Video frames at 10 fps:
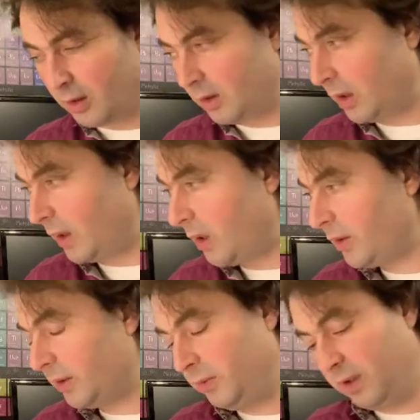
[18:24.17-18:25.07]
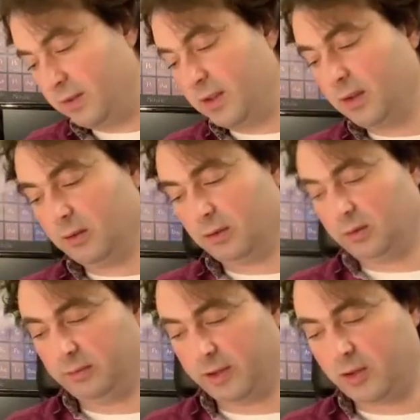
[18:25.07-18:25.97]
Now, how can we deal
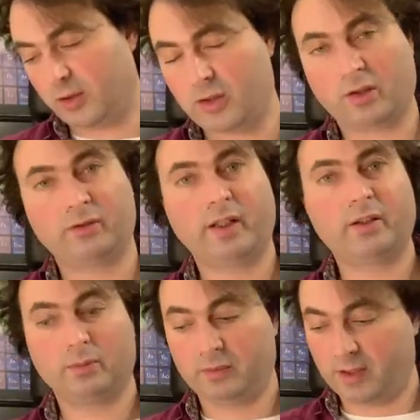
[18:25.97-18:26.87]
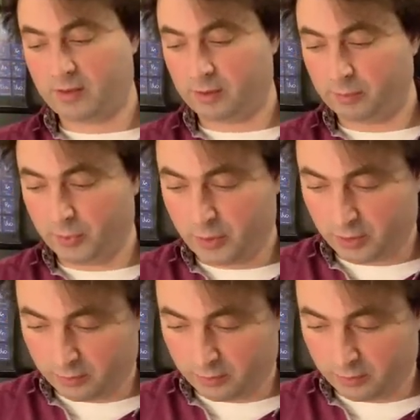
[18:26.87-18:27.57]
with such a random distribution